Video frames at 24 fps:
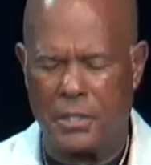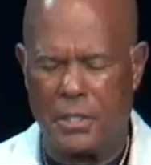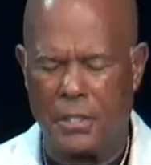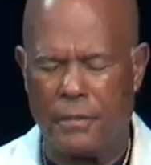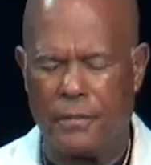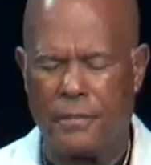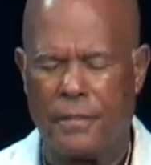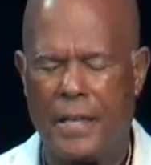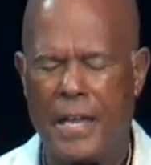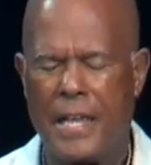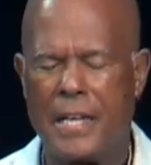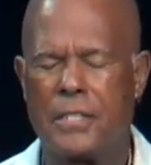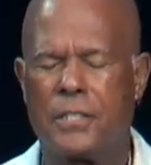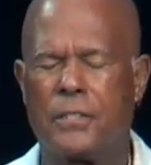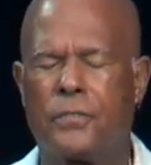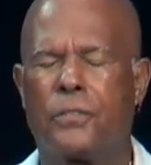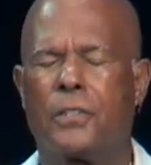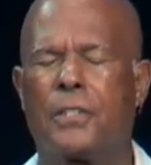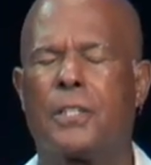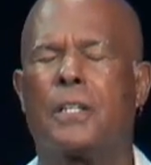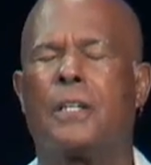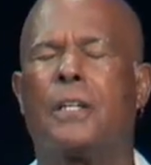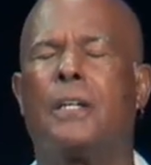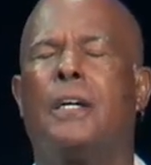give thanks
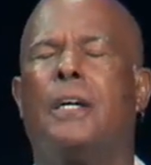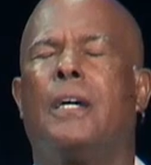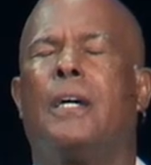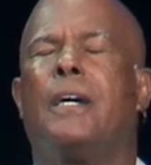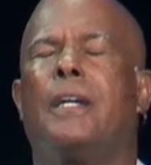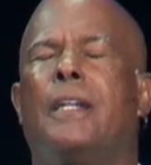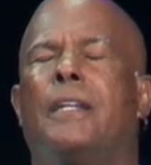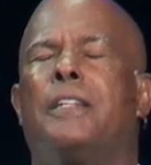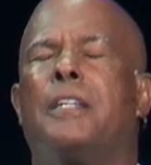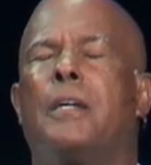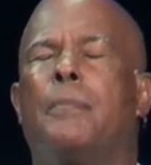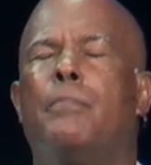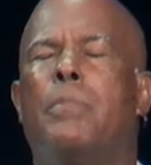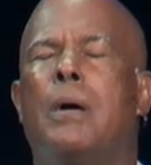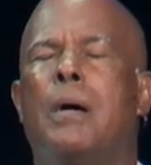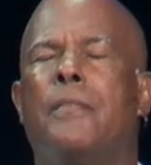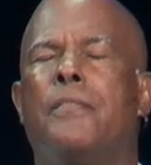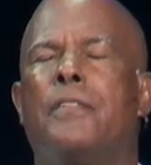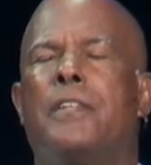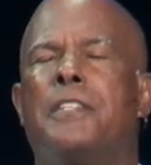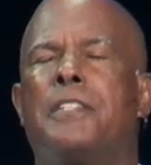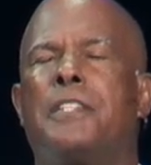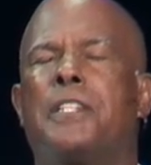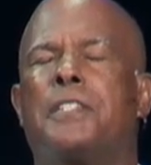for the
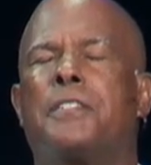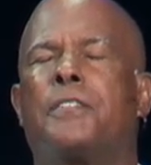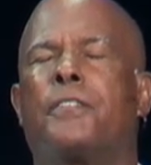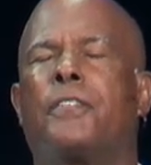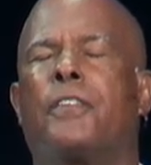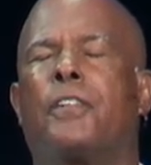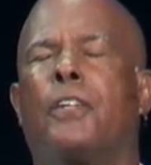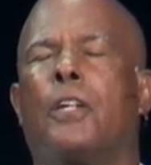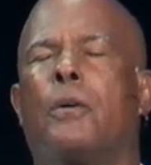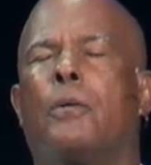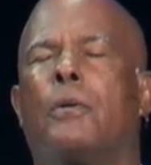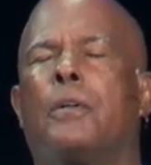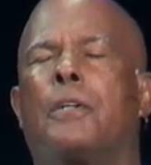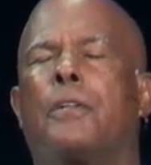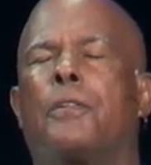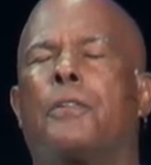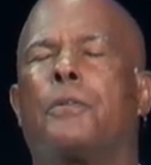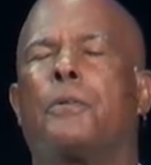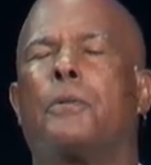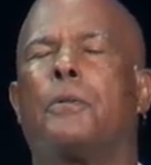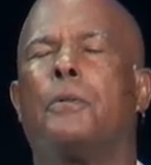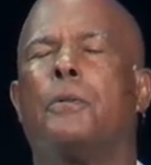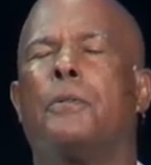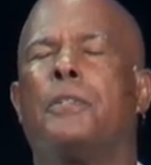abundance that's flowing
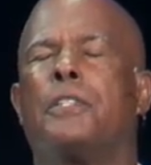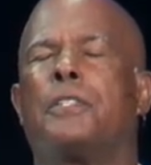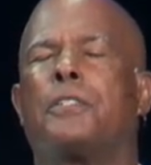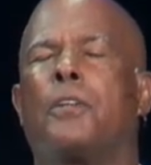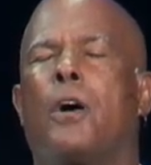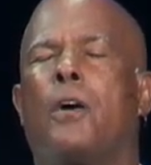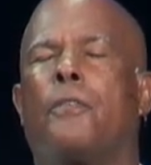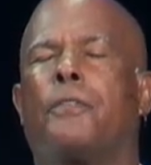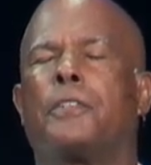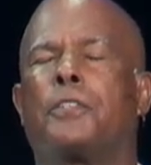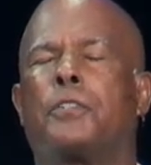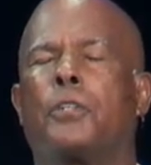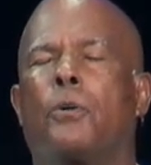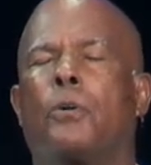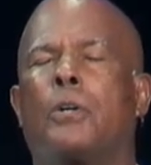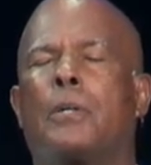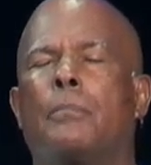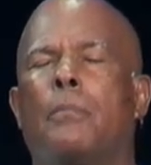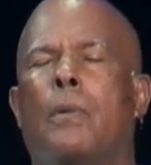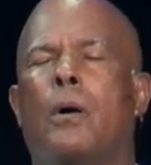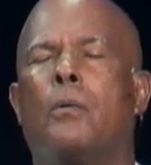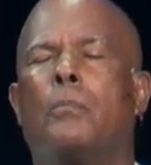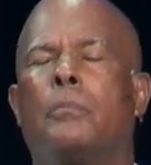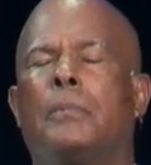through this offertory
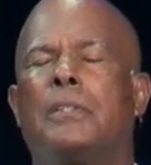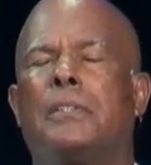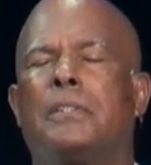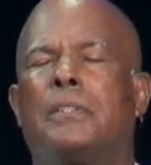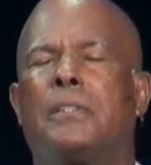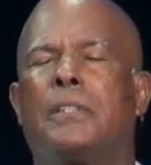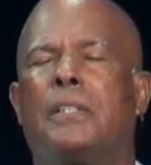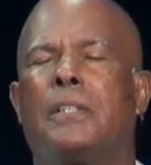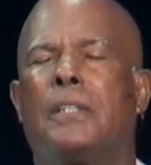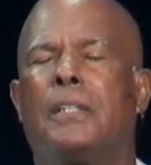moment,